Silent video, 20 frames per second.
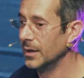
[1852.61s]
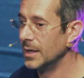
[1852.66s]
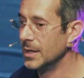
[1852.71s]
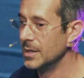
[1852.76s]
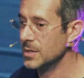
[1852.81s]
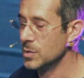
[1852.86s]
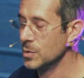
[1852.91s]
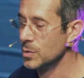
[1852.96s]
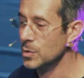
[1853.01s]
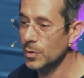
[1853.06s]

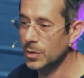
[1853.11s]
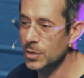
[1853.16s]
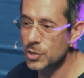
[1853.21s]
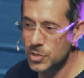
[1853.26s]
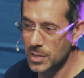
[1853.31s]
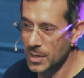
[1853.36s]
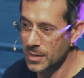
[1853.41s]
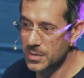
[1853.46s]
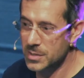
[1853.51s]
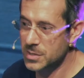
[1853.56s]
And so you can
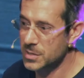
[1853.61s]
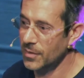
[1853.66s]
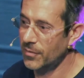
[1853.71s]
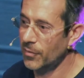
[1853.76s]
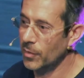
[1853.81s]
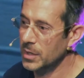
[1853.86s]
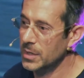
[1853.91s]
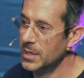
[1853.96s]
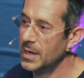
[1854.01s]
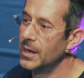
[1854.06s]
try this
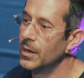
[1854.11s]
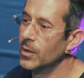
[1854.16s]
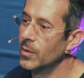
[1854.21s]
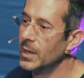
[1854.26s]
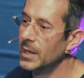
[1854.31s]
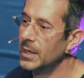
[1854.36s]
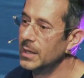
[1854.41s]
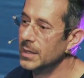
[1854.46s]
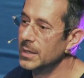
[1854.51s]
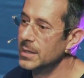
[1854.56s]
stuff right now,
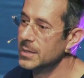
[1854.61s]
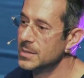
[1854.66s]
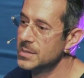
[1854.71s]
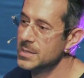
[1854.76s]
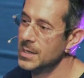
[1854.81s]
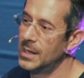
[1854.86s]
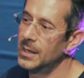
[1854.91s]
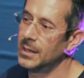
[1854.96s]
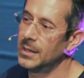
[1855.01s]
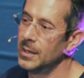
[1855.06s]
and it is
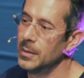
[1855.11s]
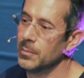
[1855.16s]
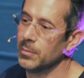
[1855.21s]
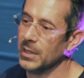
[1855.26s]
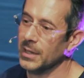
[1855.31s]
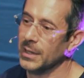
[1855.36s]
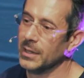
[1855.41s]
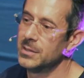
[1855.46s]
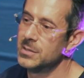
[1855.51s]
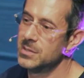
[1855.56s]
not
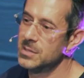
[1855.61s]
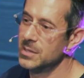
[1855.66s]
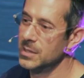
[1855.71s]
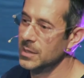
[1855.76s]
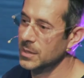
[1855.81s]
complex.